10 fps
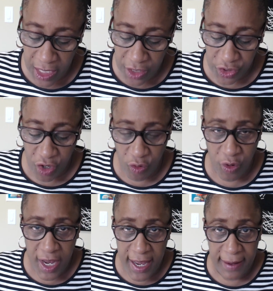
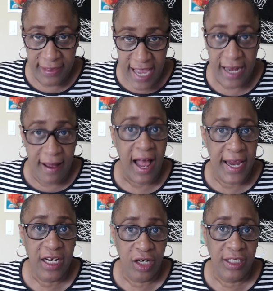So that
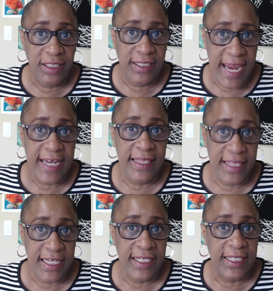I take
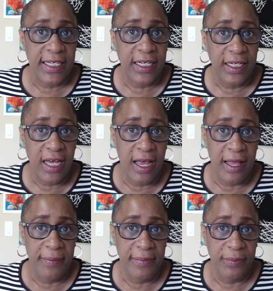this
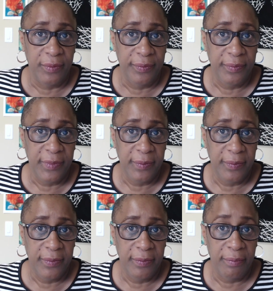um,
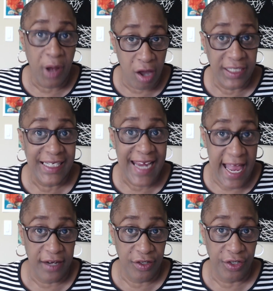blocked
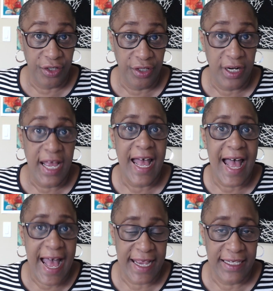calendar
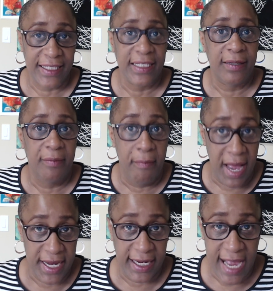as
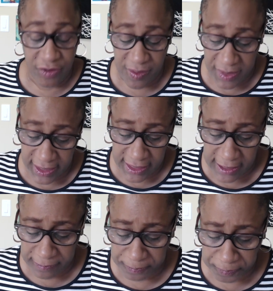my accountability.